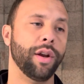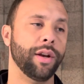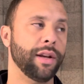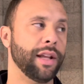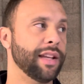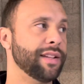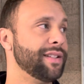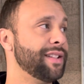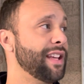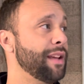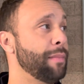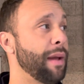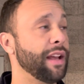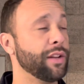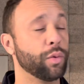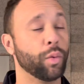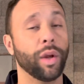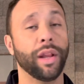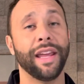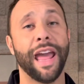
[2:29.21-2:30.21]
And his
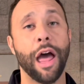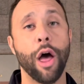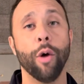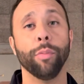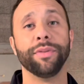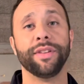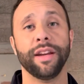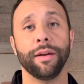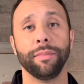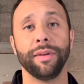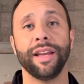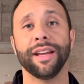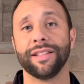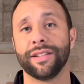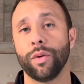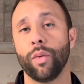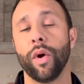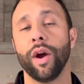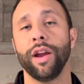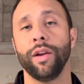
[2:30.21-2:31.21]
teammates really helped him get
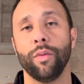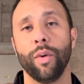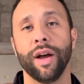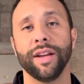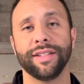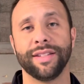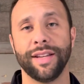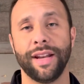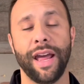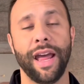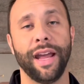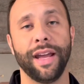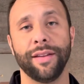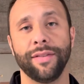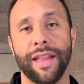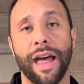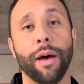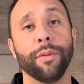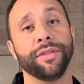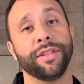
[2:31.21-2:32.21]
to where he was today.
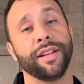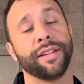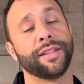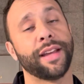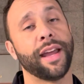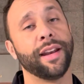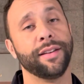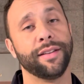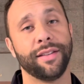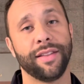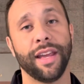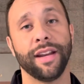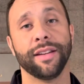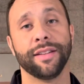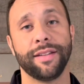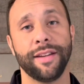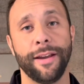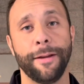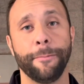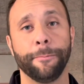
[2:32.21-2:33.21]
And that was an exciting thing
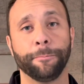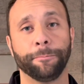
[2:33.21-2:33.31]
to see.